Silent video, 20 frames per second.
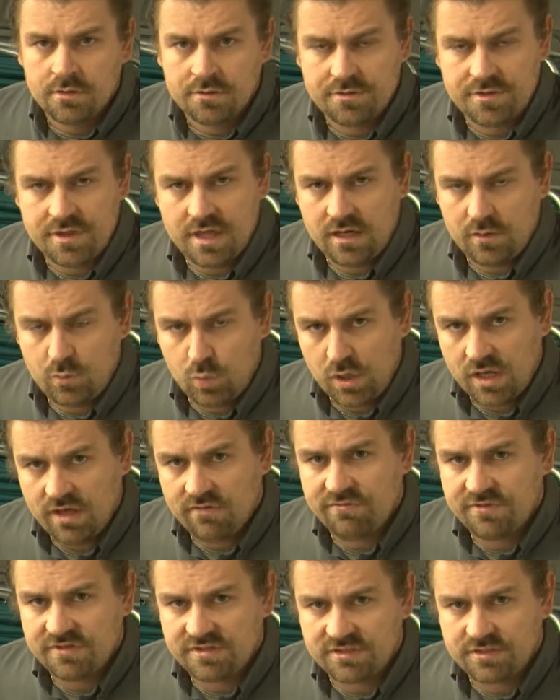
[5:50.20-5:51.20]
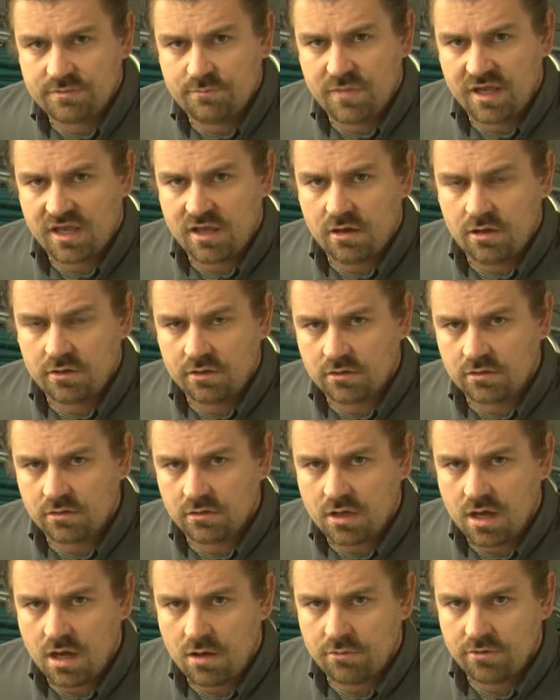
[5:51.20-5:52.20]
Then we have this mechanical
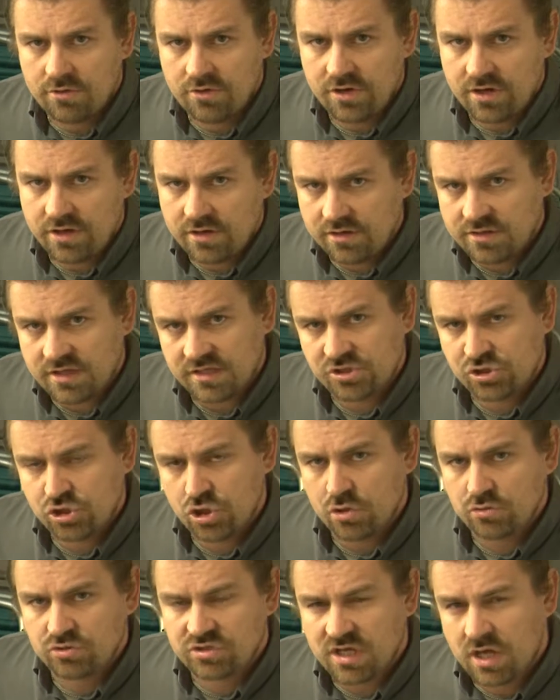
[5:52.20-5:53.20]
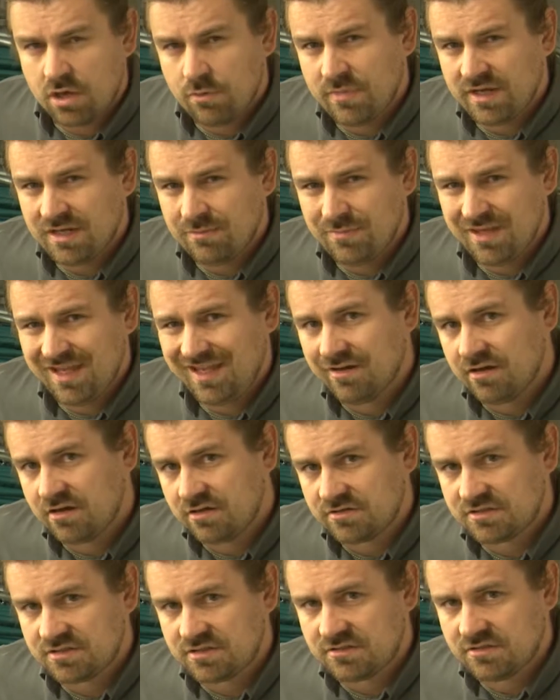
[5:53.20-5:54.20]
counter here that shows how many
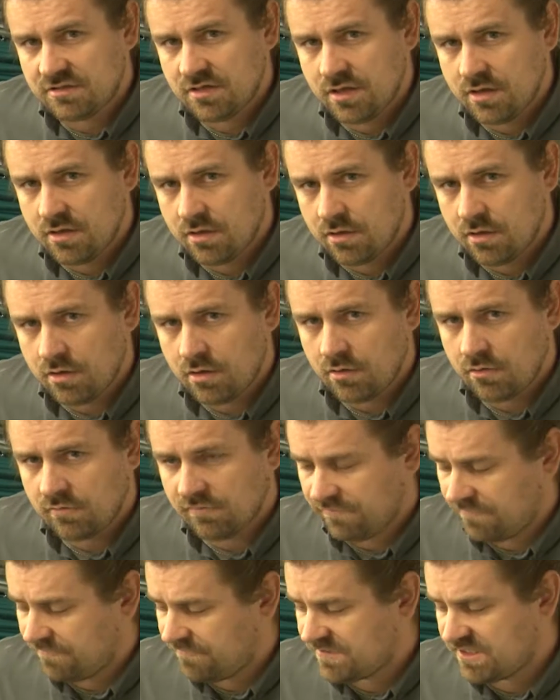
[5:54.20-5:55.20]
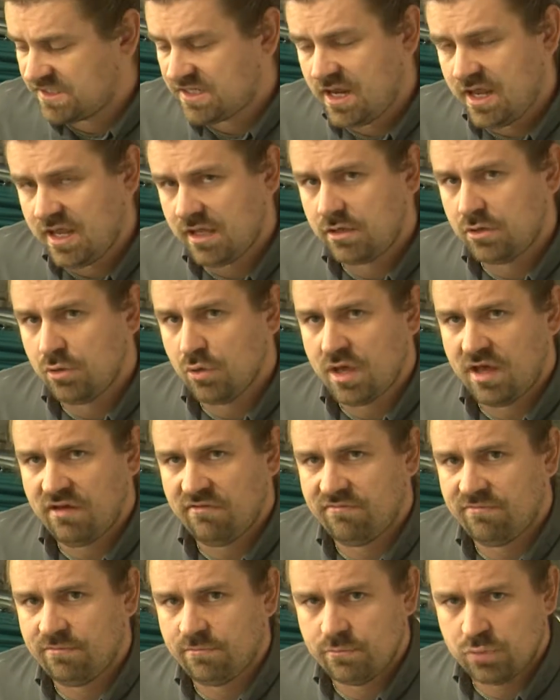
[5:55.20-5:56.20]
meters of snake you
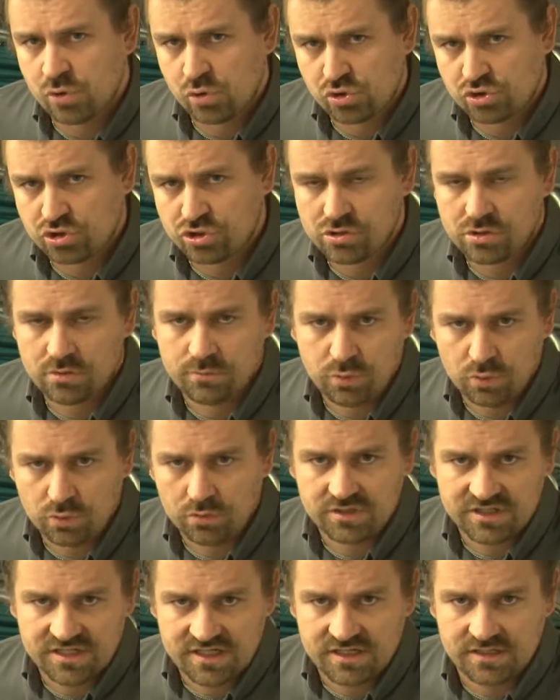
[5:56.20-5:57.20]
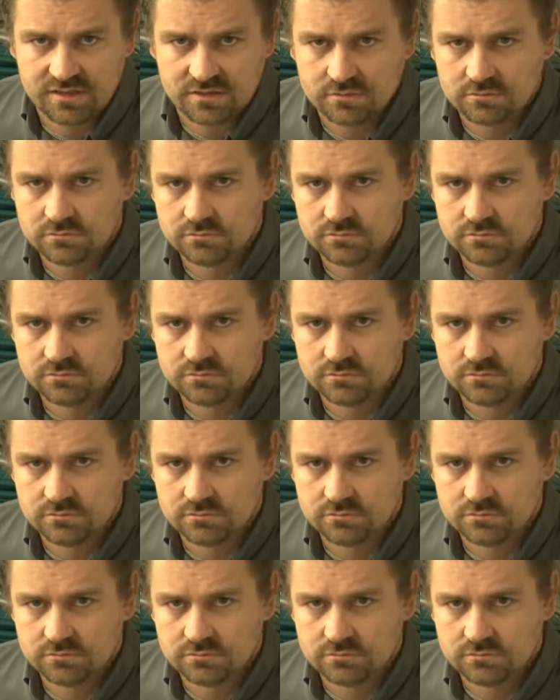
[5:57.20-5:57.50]
have pushed or pulled in.